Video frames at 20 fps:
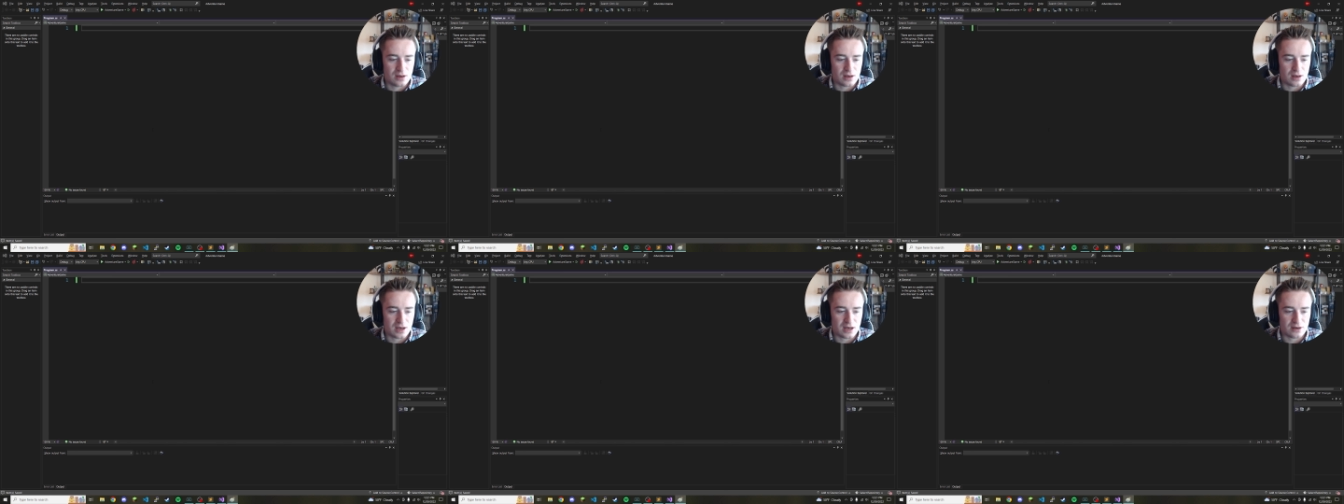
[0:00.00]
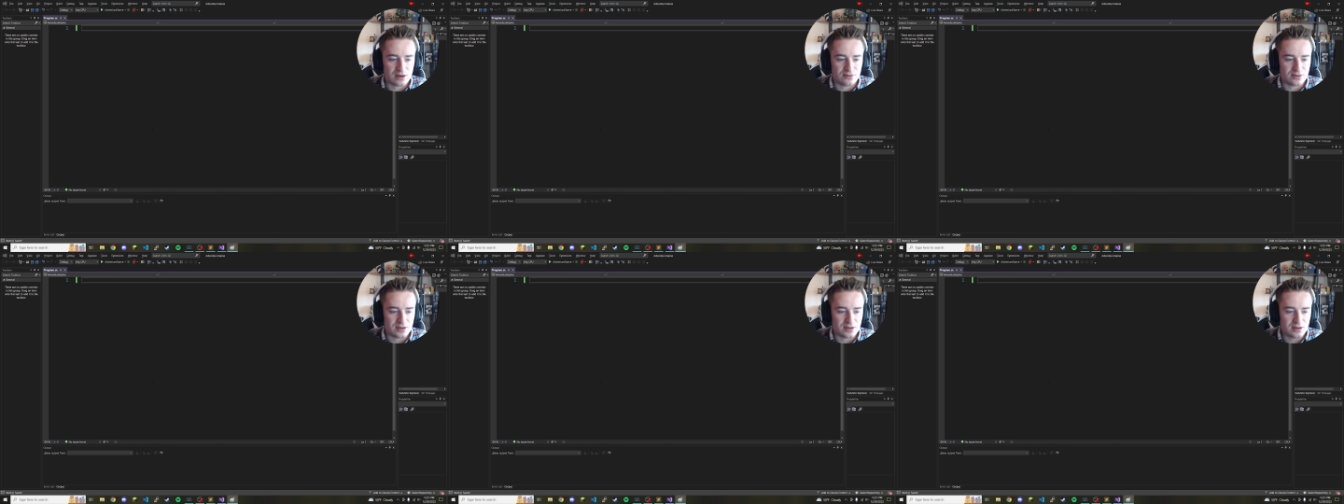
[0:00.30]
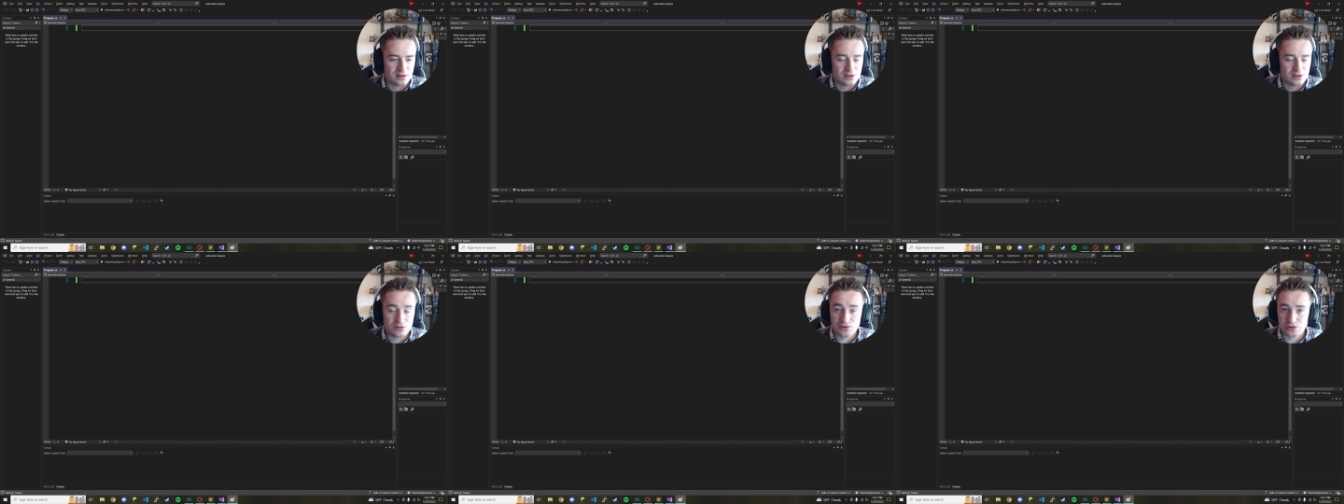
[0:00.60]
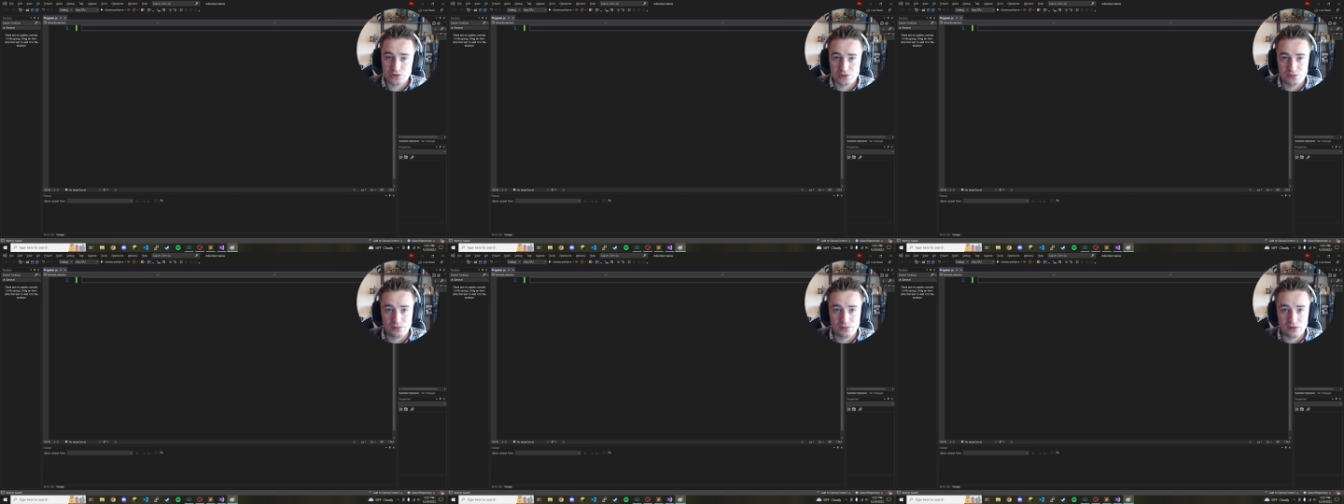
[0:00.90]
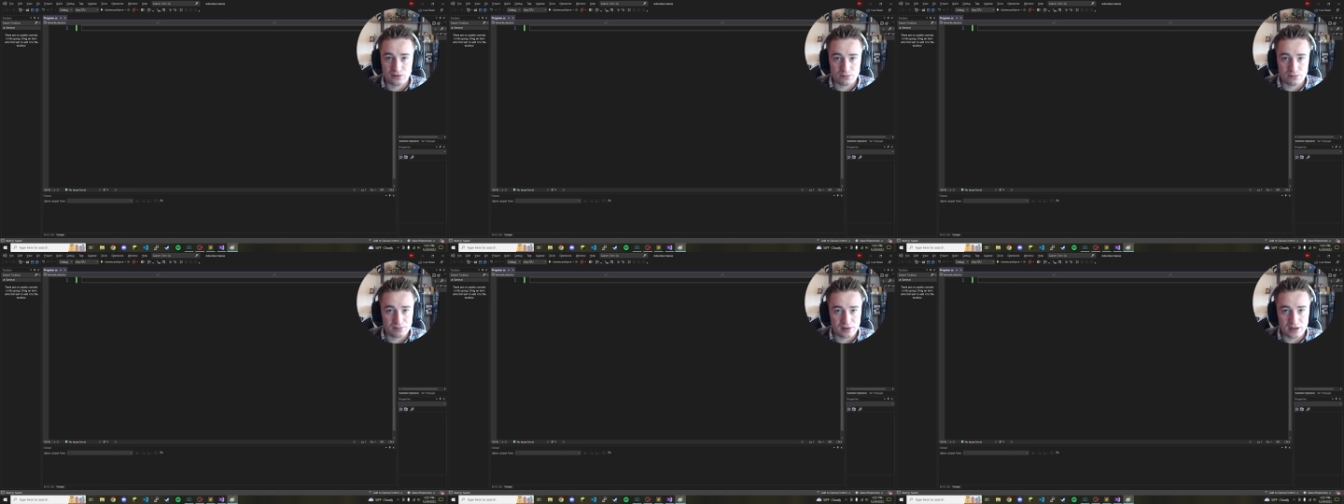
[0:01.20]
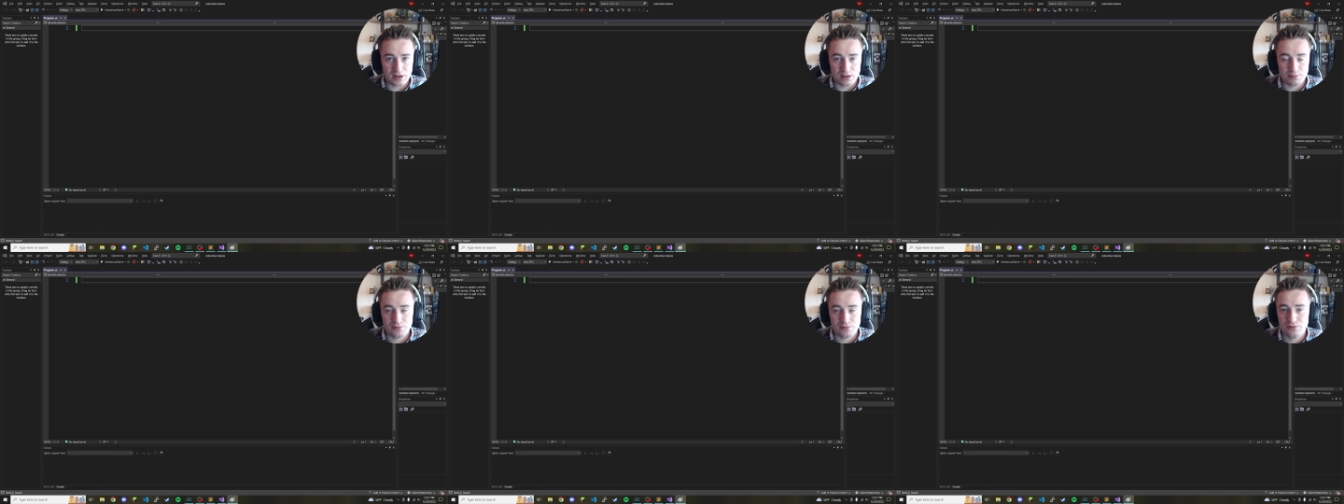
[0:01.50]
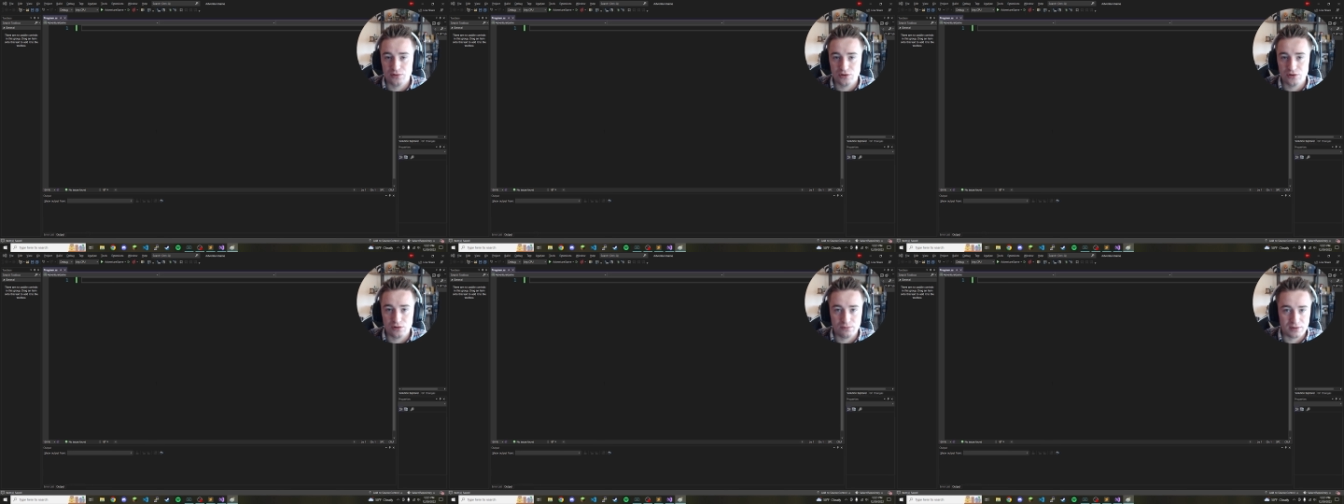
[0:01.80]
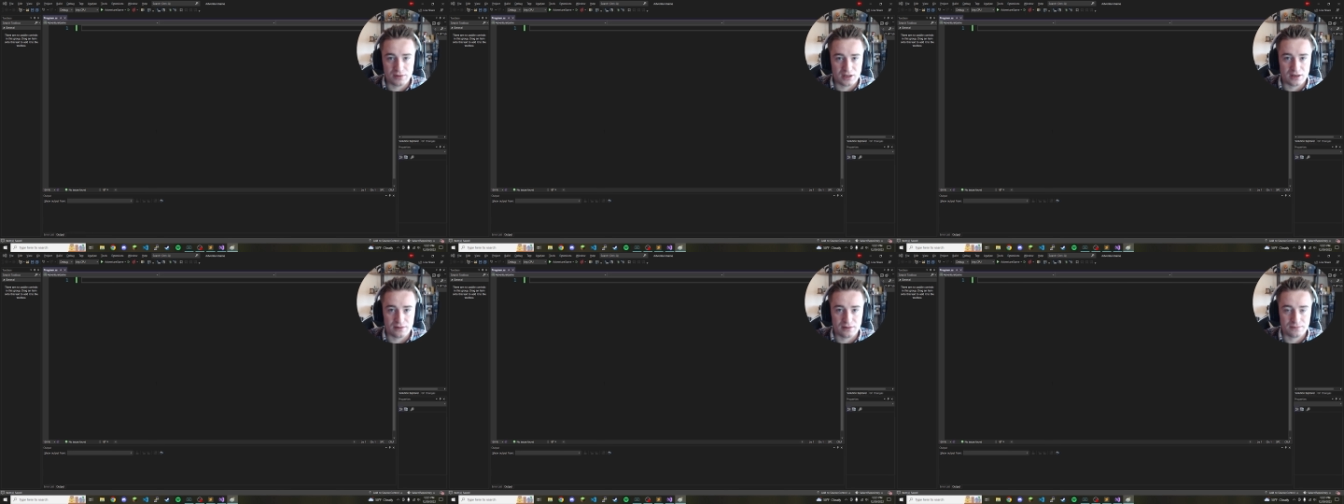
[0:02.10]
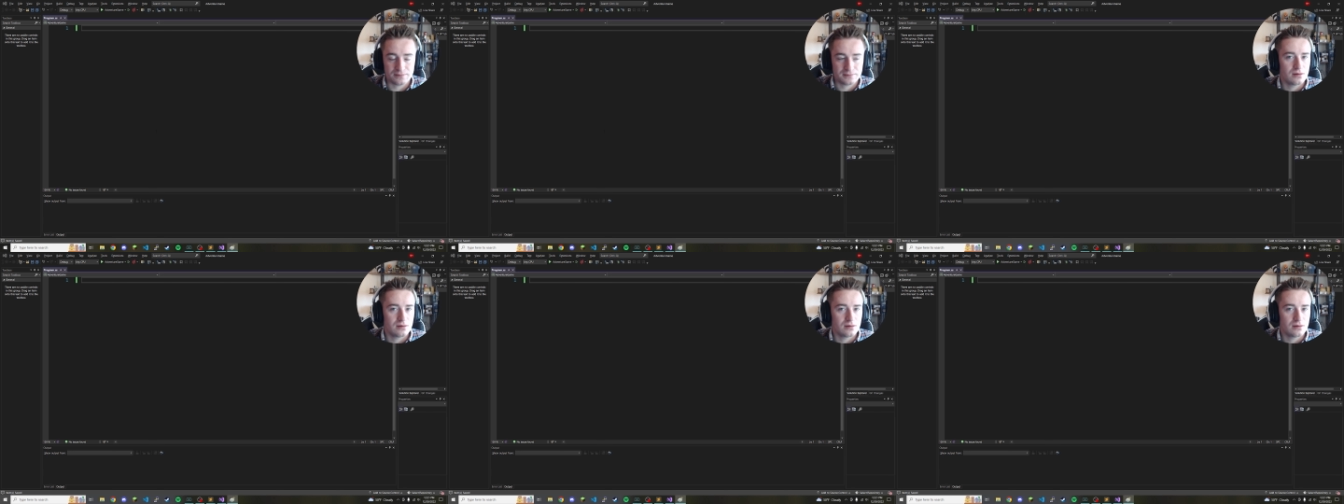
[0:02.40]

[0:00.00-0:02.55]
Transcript: have the users be able to play before you begin.